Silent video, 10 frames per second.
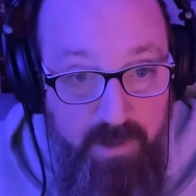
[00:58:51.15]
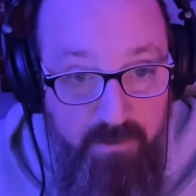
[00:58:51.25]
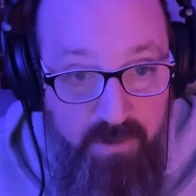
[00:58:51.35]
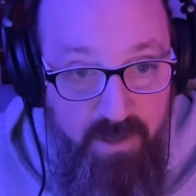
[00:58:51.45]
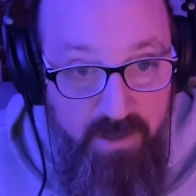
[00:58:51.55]

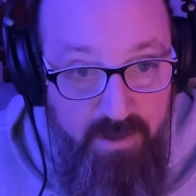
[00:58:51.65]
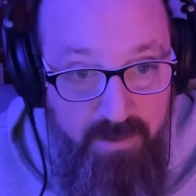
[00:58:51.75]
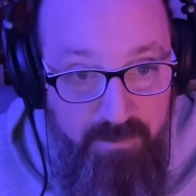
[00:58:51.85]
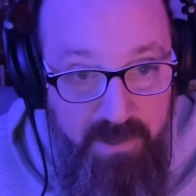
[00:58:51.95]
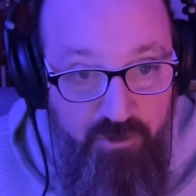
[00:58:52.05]
And
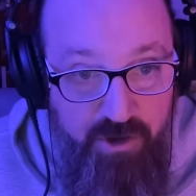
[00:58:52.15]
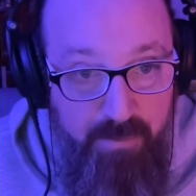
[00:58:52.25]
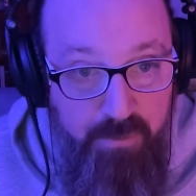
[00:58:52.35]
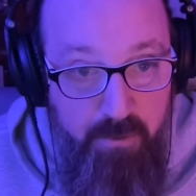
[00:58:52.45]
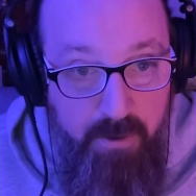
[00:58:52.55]
be
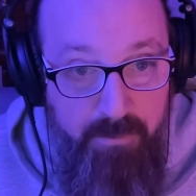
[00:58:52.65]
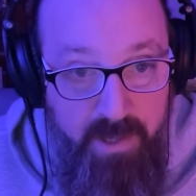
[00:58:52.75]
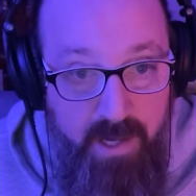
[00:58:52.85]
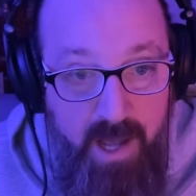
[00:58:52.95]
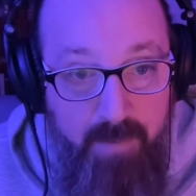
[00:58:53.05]
Jim Brewer and be
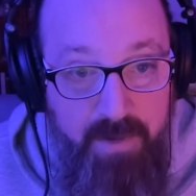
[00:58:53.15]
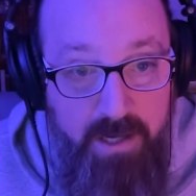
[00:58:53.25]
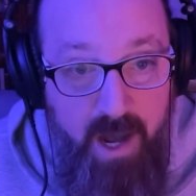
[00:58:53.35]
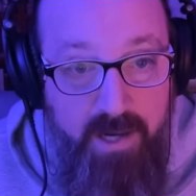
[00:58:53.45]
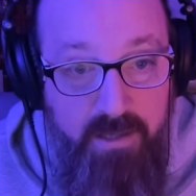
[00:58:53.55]
like, I'm a
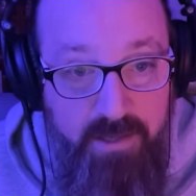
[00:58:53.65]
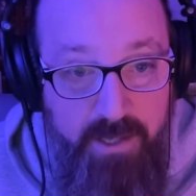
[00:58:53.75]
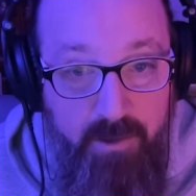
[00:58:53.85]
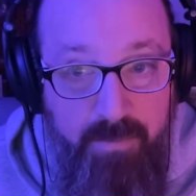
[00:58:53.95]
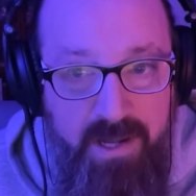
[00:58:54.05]

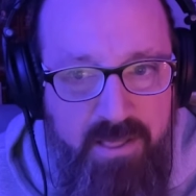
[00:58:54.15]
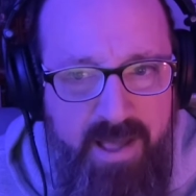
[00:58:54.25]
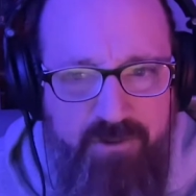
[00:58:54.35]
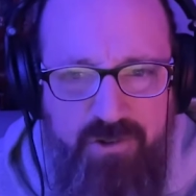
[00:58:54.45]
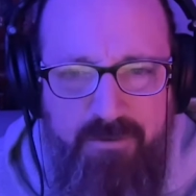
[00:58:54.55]
cockatiel, but it's
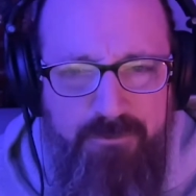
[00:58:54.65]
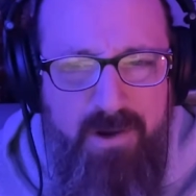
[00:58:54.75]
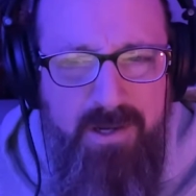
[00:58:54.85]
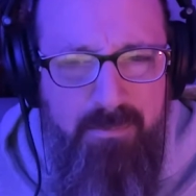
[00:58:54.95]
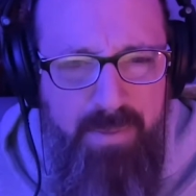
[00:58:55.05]
actually a
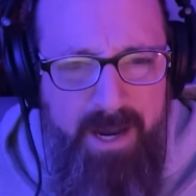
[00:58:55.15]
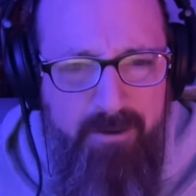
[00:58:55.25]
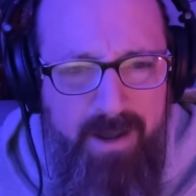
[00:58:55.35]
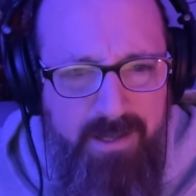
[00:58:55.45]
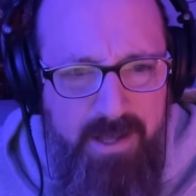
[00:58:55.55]
fucking
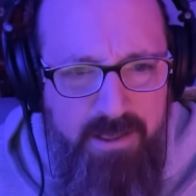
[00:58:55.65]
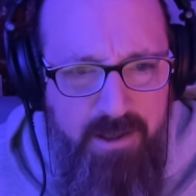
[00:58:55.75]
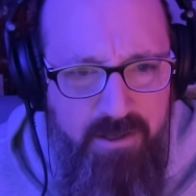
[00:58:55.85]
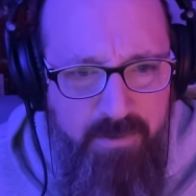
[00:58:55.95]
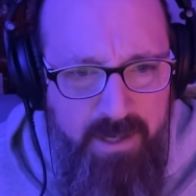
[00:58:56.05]
parrot, because he
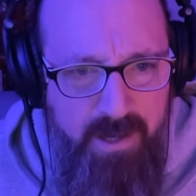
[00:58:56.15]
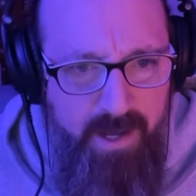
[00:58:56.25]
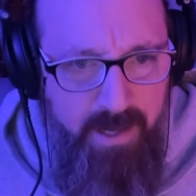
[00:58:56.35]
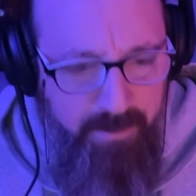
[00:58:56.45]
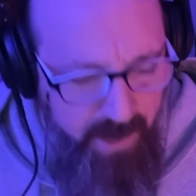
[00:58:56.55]
doesn't know what a
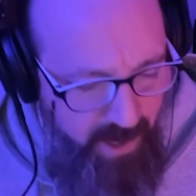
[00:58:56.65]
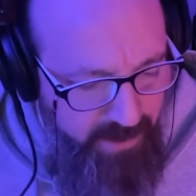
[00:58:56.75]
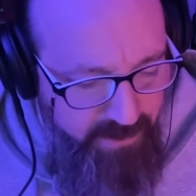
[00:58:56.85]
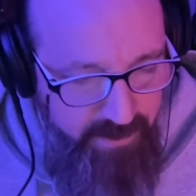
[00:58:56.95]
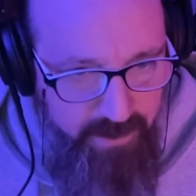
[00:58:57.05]
goddamn
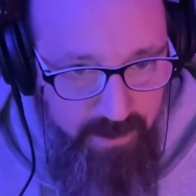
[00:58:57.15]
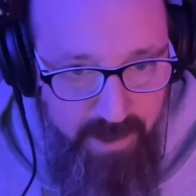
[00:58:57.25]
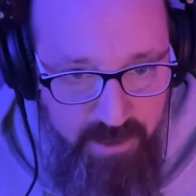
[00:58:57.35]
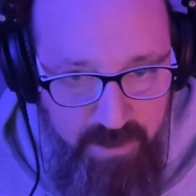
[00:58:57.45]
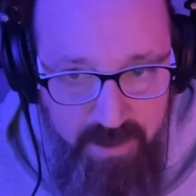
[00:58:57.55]

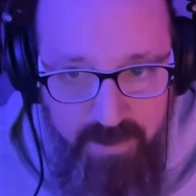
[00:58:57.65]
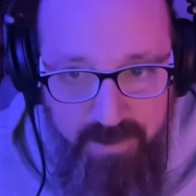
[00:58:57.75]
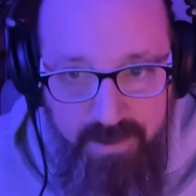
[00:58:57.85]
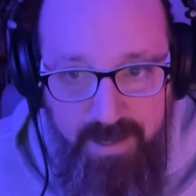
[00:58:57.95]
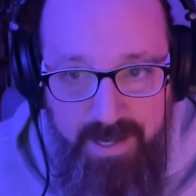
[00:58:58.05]
cockatiel is.
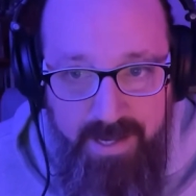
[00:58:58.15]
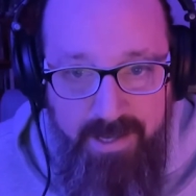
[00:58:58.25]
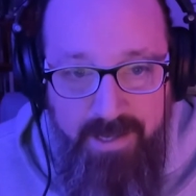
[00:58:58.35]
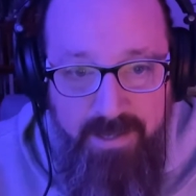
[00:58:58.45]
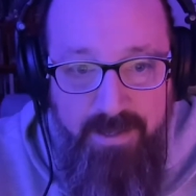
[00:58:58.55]
An
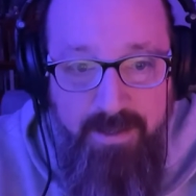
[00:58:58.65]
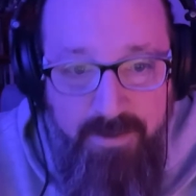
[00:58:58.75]
idiot.